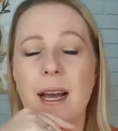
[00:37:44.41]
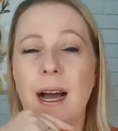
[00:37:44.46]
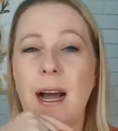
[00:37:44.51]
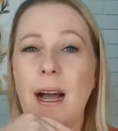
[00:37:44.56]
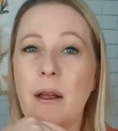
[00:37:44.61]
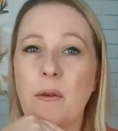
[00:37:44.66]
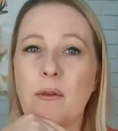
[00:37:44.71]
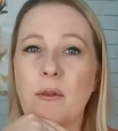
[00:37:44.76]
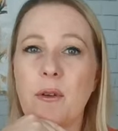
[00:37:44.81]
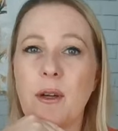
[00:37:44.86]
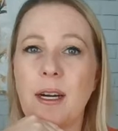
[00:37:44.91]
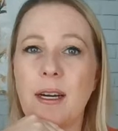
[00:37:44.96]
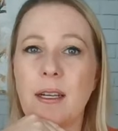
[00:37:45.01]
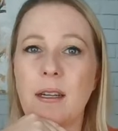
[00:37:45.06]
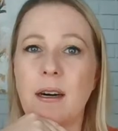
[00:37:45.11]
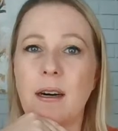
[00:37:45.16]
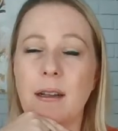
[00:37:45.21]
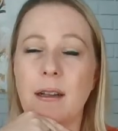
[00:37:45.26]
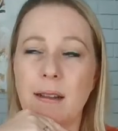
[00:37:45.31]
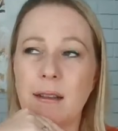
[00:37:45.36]
I've
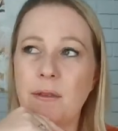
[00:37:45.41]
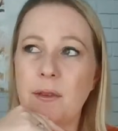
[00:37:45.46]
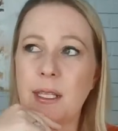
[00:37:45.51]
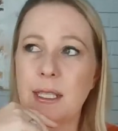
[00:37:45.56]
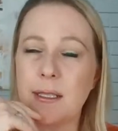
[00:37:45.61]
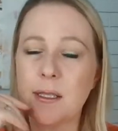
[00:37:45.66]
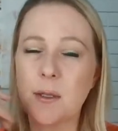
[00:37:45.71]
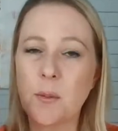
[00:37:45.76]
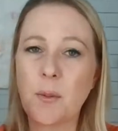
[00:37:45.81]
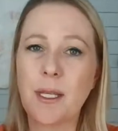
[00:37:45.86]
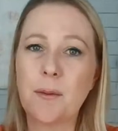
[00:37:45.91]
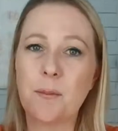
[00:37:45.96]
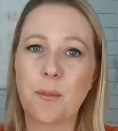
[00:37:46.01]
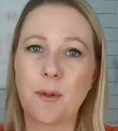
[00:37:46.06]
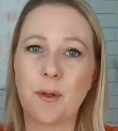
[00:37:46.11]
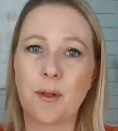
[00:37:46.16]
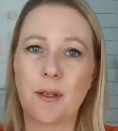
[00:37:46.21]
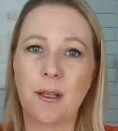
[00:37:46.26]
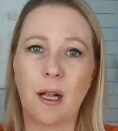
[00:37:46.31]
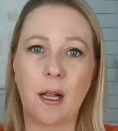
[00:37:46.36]
got all of these
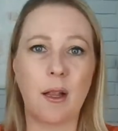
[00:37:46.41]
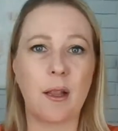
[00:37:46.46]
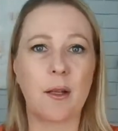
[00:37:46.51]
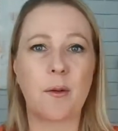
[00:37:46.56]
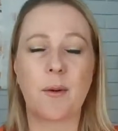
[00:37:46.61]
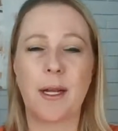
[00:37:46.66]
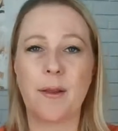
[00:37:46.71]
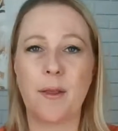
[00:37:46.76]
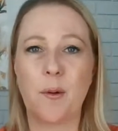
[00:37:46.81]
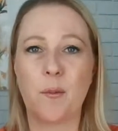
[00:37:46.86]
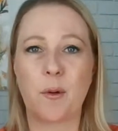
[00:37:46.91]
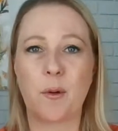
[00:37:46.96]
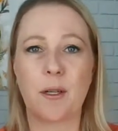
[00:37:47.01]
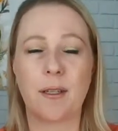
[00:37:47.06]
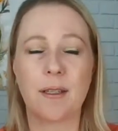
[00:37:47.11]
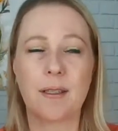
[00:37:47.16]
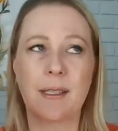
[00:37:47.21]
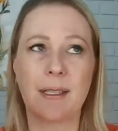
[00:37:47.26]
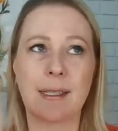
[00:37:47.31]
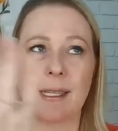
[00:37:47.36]
people all around the
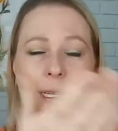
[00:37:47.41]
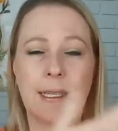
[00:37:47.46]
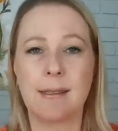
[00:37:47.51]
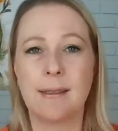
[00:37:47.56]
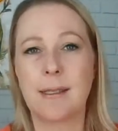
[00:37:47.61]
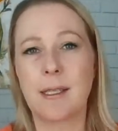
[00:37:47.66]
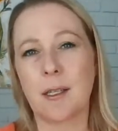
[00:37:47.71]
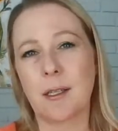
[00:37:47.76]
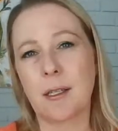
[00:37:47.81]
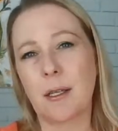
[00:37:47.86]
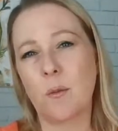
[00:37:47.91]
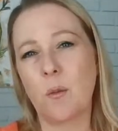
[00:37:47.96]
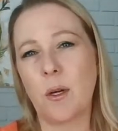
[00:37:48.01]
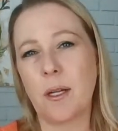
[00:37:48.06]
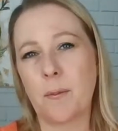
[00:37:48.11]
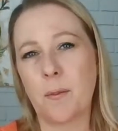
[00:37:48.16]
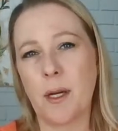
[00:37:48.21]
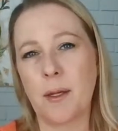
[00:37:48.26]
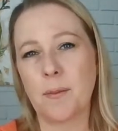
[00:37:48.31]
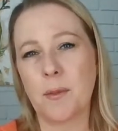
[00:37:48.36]
world because I had started
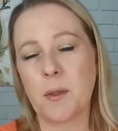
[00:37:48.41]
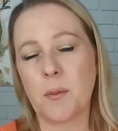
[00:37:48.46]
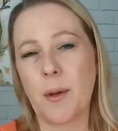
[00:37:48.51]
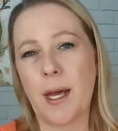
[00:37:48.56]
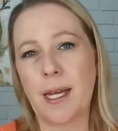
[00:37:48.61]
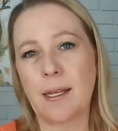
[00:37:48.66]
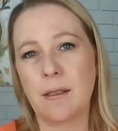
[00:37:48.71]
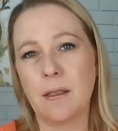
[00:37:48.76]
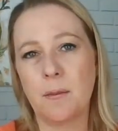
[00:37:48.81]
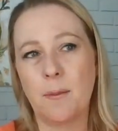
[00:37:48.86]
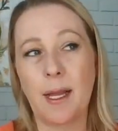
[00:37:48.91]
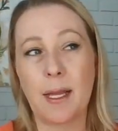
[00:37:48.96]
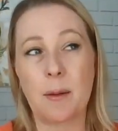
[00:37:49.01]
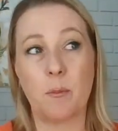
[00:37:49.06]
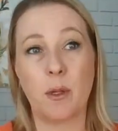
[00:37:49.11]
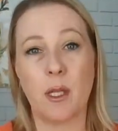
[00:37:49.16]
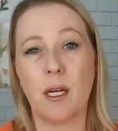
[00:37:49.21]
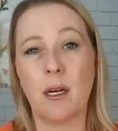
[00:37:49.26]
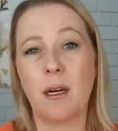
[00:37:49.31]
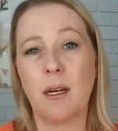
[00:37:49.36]
One Mom's Battle, my
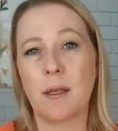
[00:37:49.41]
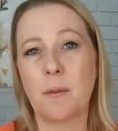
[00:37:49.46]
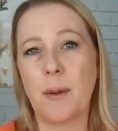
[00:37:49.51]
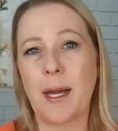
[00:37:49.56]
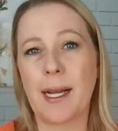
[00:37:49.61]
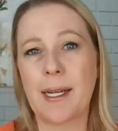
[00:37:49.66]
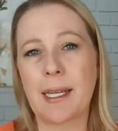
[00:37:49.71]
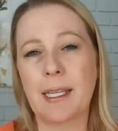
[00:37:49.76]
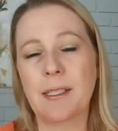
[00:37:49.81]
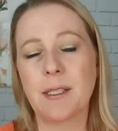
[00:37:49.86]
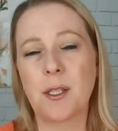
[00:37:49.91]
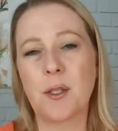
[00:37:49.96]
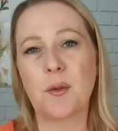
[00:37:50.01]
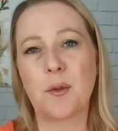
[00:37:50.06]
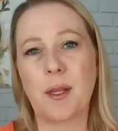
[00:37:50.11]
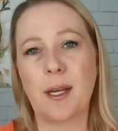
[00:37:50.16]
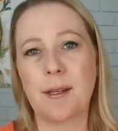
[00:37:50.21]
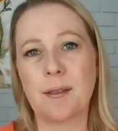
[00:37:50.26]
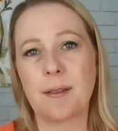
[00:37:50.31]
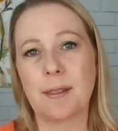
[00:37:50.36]
blog, back in
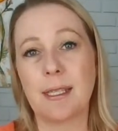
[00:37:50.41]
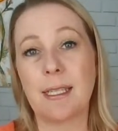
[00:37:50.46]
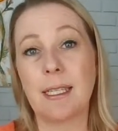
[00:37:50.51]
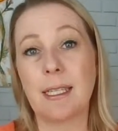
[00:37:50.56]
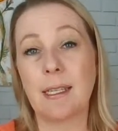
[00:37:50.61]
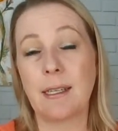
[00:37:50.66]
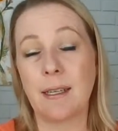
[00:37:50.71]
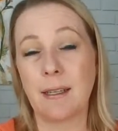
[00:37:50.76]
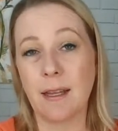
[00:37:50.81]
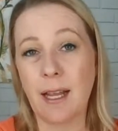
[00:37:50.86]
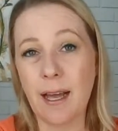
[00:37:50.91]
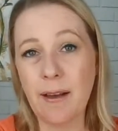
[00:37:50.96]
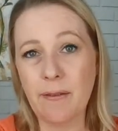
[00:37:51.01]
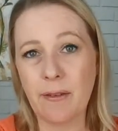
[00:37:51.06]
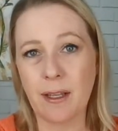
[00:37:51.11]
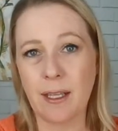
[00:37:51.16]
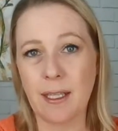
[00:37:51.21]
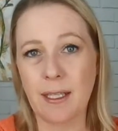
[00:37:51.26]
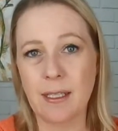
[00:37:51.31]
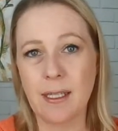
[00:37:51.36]

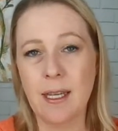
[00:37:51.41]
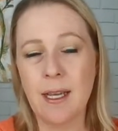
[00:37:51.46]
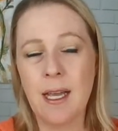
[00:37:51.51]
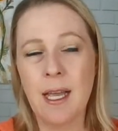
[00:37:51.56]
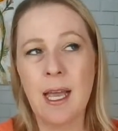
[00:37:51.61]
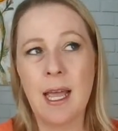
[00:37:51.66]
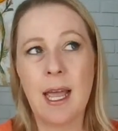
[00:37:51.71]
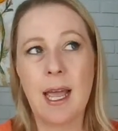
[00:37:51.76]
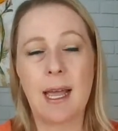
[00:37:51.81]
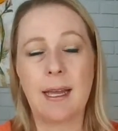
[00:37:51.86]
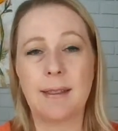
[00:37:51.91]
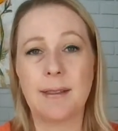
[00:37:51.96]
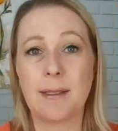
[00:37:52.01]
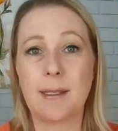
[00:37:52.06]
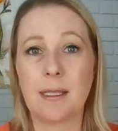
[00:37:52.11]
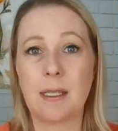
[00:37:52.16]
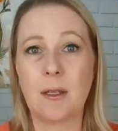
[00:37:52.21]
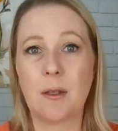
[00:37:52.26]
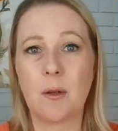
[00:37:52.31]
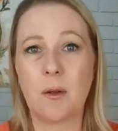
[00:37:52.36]
2011. And
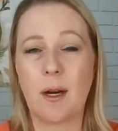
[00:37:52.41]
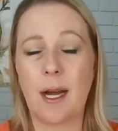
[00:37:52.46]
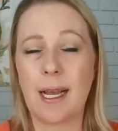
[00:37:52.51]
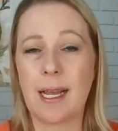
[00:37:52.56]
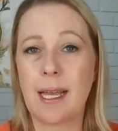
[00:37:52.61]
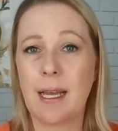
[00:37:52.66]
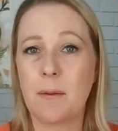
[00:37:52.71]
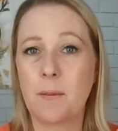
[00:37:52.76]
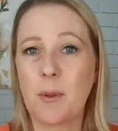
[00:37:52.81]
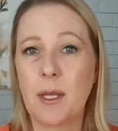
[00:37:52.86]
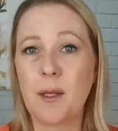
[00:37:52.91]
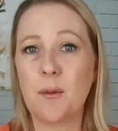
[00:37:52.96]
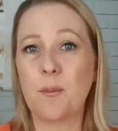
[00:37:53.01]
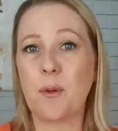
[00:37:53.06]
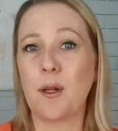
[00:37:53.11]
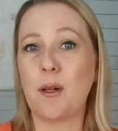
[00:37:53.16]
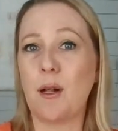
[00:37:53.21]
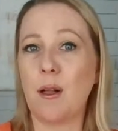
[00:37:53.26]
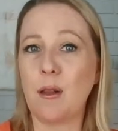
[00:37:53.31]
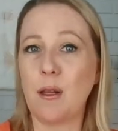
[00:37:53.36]
so I had
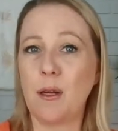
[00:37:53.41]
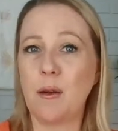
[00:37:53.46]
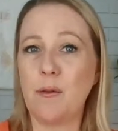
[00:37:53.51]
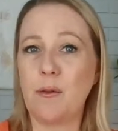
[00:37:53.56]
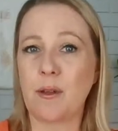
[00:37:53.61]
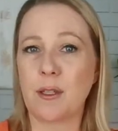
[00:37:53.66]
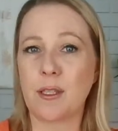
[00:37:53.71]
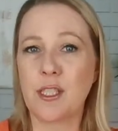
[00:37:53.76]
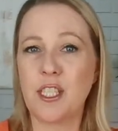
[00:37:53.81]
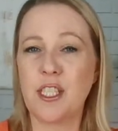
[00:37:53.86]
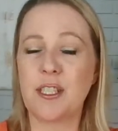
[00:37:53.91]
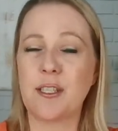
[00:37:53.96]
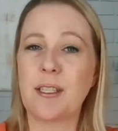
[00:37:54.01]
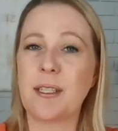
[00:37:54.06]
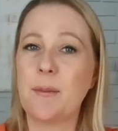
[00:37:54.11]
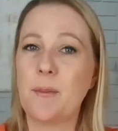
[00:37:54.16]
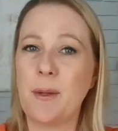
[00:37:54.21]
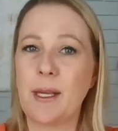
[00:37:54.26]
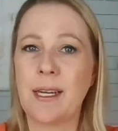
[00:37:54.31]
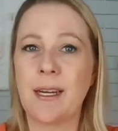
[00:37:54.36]
people all over
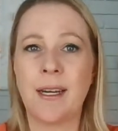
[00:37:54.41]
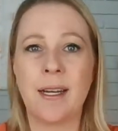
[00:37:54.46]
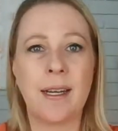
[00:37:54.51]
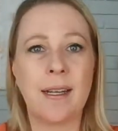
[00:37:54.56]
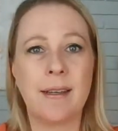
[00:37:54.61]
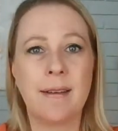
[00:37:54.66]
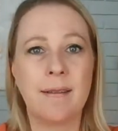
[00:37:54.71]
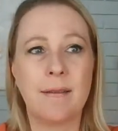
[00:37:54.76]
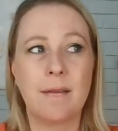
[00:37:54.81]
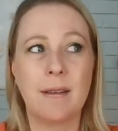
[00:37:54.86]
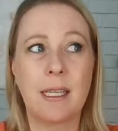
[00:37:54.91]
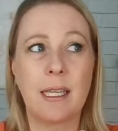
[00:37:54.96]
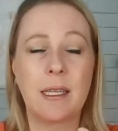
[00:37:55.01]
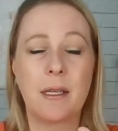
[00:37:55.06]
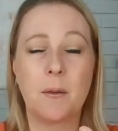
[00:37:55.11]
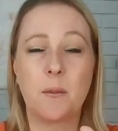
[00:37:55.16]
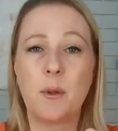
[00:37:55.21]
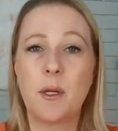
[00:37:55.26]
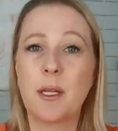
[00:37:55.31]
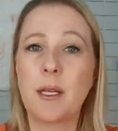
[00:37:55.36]
cheering me on,
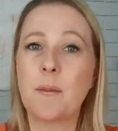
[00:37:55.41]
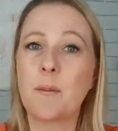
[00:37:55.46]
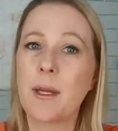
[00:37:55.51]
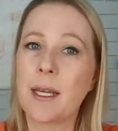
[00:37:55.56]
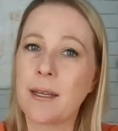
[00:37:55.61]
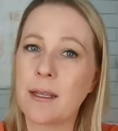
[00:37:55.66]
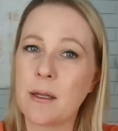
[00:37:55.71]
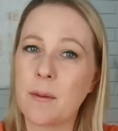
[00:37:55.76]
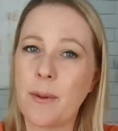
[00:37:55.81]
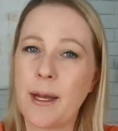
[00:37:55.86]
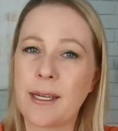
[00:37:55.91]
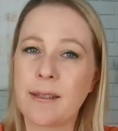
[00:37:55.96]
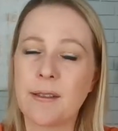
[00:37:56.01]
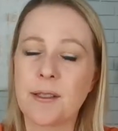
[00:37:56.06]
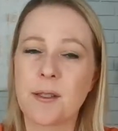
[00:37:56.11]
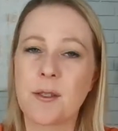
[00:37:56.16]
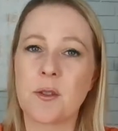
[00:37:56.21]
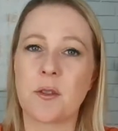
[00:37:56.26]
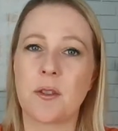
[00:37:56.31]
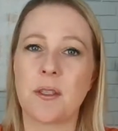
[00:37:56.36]
putting me on a
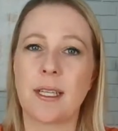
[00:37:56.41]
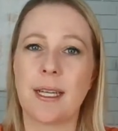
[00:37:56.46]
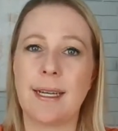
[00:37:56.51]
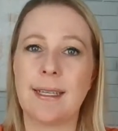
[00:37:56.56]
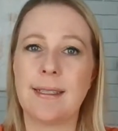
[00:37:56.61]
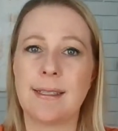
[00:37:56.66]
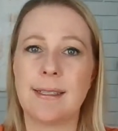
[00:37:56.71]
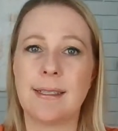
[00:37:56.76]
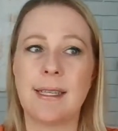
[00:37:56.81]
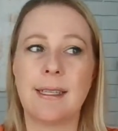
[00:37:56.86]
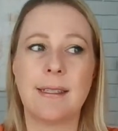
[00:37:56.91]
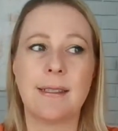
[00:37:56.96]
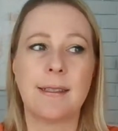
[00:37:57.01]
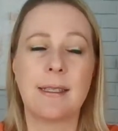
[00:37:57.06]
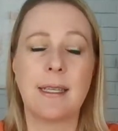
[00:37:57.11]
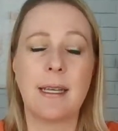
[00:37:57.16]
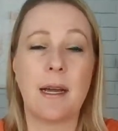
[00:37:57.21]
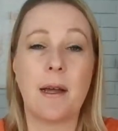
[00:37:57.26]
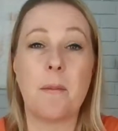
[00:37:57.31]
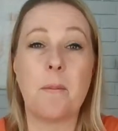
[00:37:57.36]
pedestal as
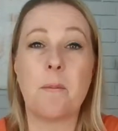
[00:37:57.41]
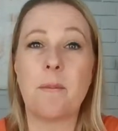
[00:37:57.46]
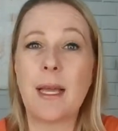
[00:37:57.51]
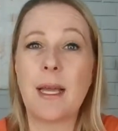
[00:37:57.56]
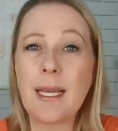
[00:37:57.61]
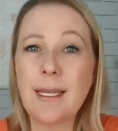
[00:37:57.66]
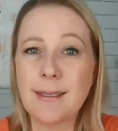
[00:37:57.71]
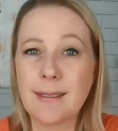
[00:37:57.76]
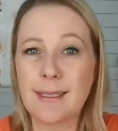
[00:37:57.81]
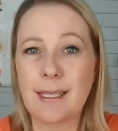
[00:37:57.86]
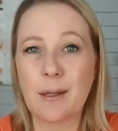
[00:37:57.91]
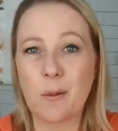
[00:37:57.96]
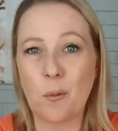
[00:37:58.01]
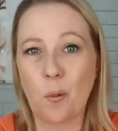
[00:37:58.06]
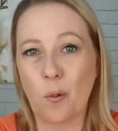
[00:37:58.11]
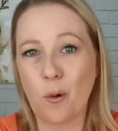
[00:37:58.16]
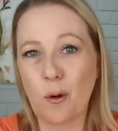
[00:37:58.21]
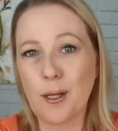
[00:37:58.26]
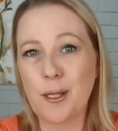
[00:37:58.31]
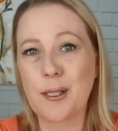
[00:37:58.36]
this
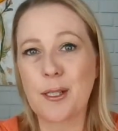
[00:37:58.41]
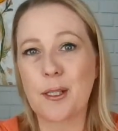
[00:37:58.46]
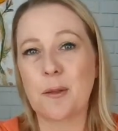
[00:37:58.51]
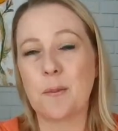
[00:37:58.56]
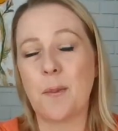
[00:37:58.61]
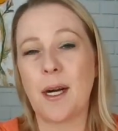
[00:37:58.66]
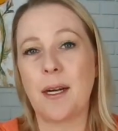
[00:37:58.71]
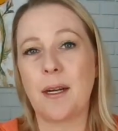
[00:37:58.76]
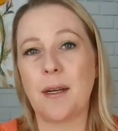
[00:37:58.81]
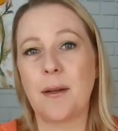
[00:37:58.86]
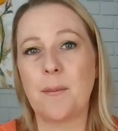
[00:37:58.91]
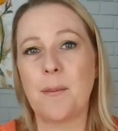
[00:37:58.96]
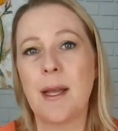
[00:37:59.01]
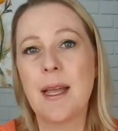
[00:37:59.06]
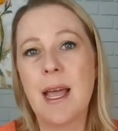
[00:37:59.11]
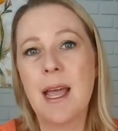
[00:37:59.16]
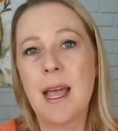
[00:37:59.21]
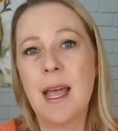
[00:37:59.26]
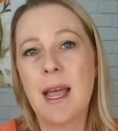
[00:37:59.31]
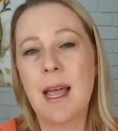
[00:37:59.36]
amazing warrior mom.
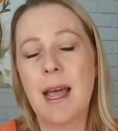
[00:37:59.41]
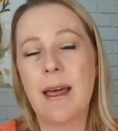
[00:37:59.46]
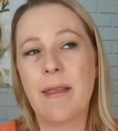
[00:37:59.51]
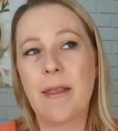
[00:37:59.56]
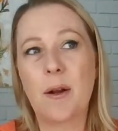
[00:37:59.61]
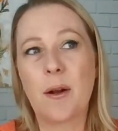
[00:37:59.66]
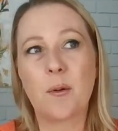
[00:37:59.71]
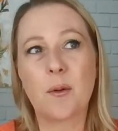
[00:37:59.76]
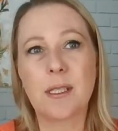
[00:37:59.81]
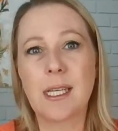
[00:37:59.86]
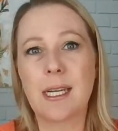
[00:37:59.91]
And there